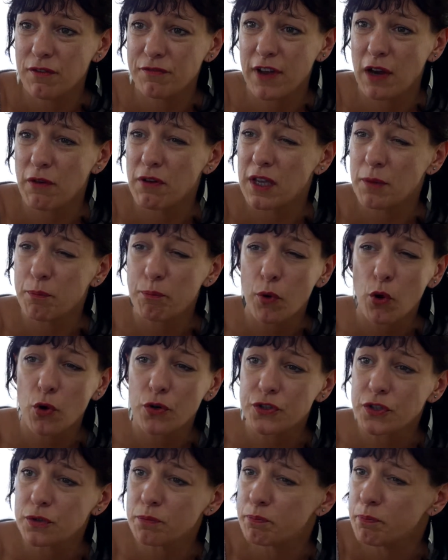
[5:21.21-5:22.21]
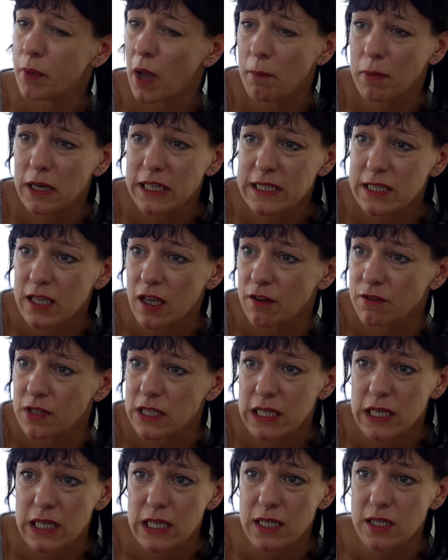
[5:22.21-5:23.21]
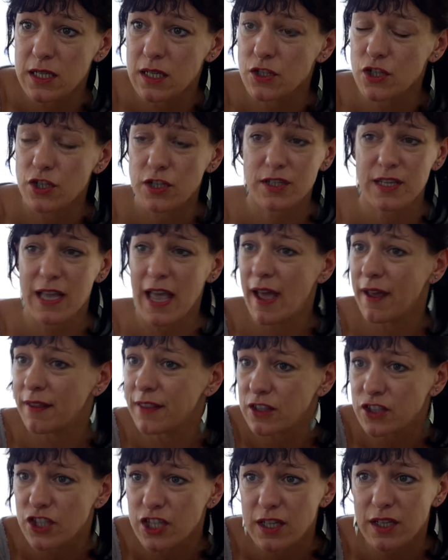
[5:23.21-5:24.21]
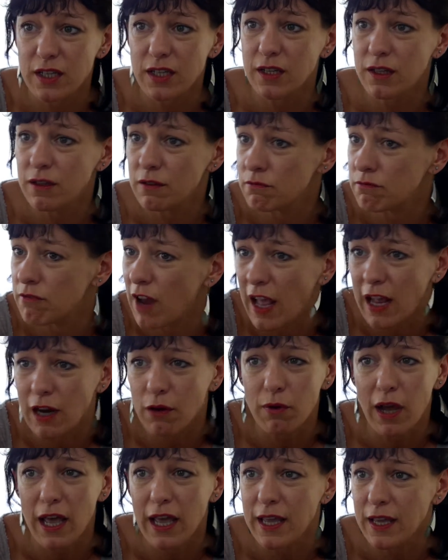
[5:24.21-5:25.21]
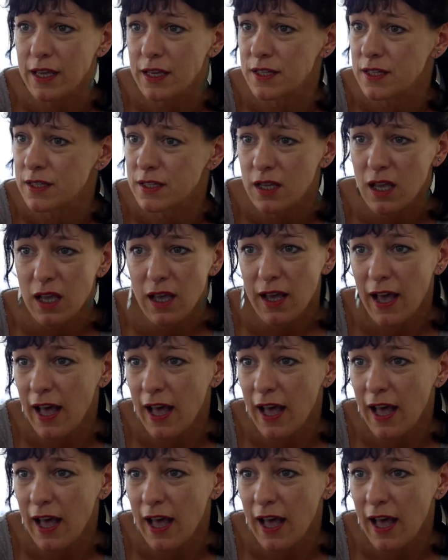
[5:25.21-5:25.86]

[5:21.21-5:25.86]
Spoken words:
very important public services such as energy, railways,